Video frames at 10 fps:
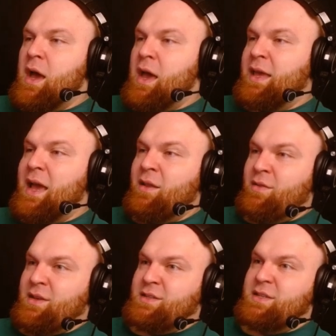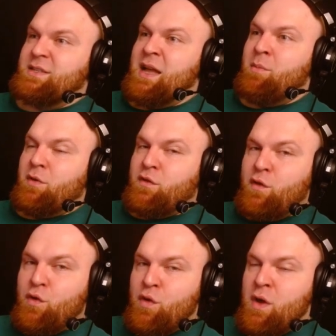Again, this is number
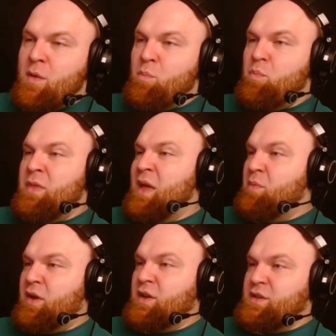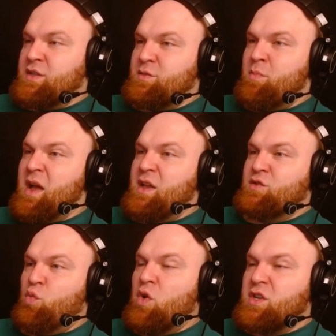2, not because
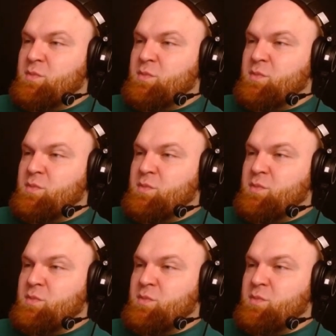it's worse,